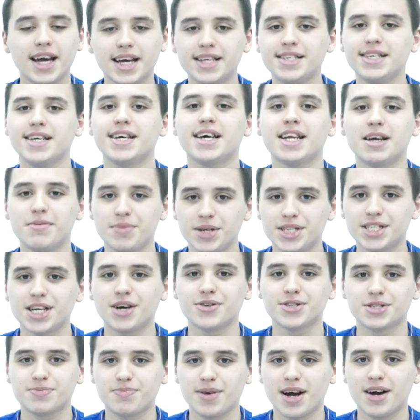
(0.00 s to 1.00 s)
is he going to be
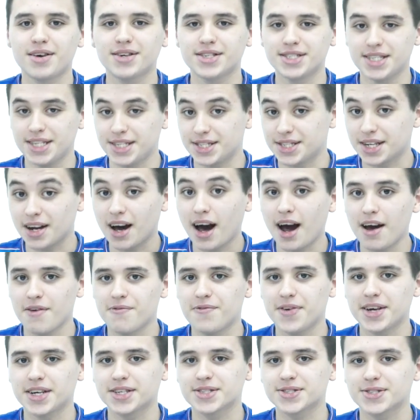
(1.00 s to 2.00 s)
Chelsea's player of the season? I
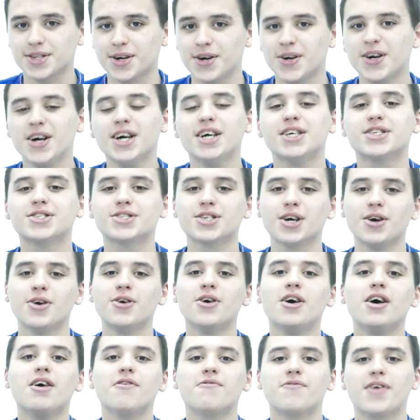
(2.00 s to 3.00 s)
think so. So
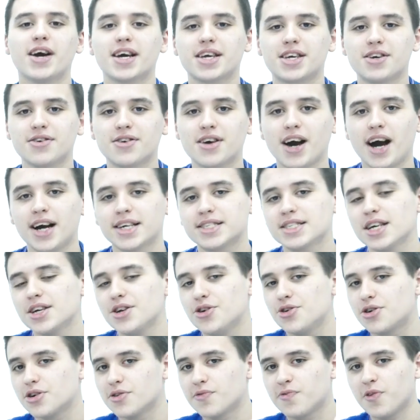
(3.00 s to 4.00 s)
thank you guys.
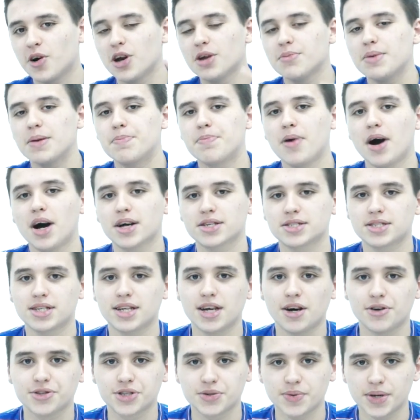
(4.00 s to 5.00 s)
You can follow me personally
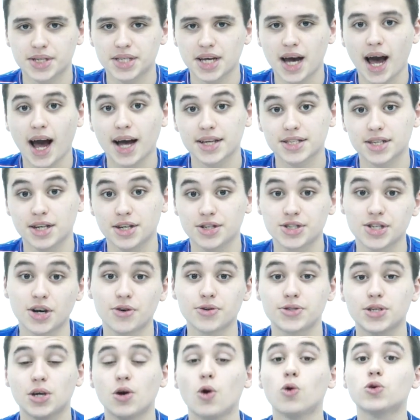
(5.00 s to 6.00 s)
on Twitter at
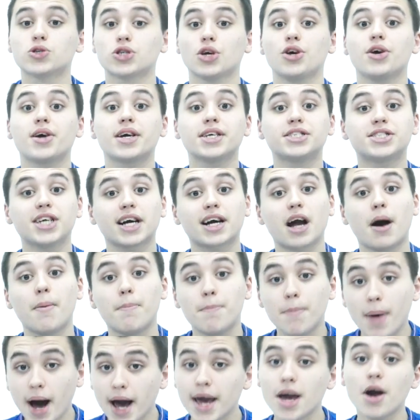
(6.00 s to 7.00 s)
SonOfChelsea. Also, you can check out
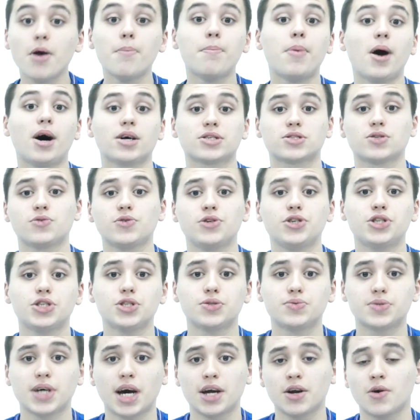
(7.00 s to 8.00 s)
my own personal
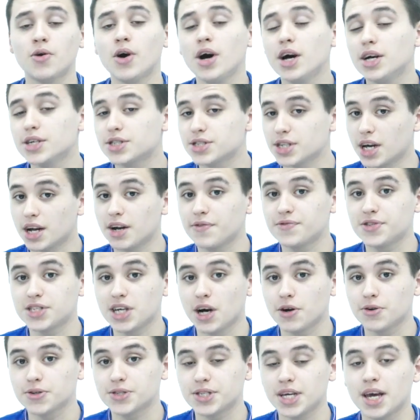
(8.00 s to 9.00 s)
YouTube channel, Son of
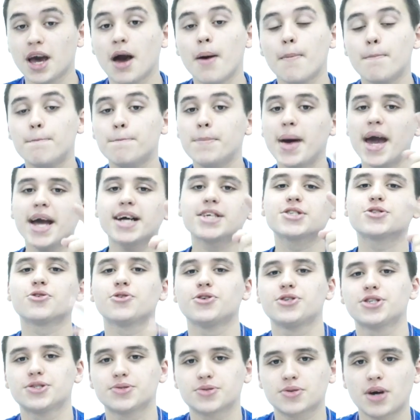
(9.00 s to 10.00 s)
Chelsea. Make sure
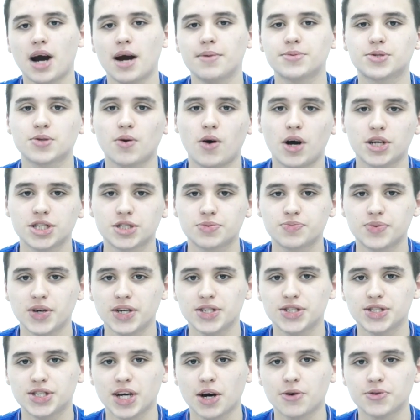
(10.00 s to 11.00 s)
you subscribe to
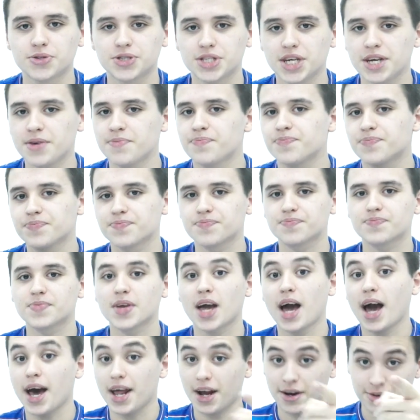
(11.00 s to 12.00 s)
100% Chelsea,
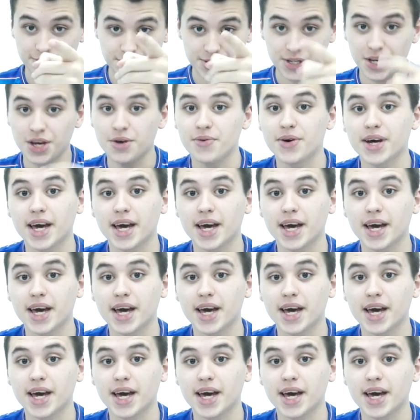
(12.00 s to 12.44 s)
and I'll see you